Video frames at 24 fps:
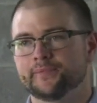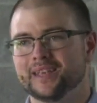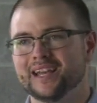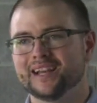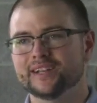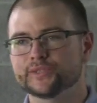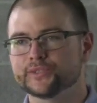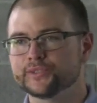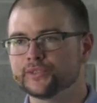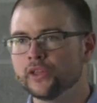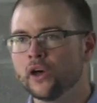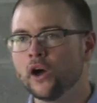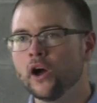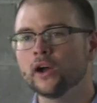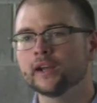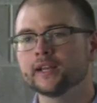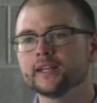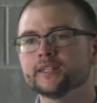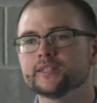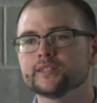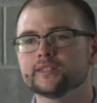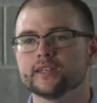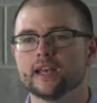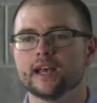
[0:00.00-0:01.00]
As long
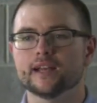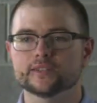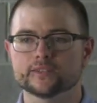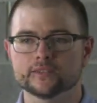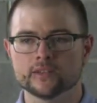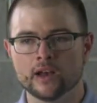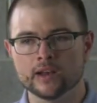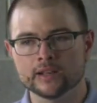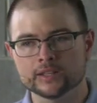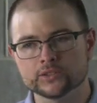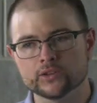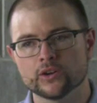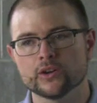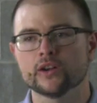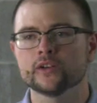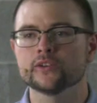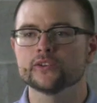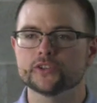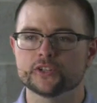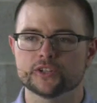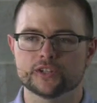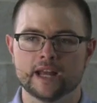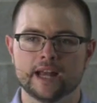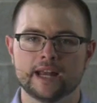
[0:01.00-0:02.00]
as our
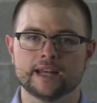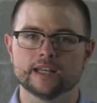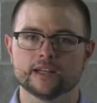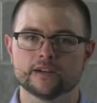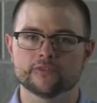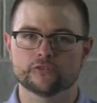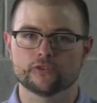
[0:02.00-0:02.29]
understanding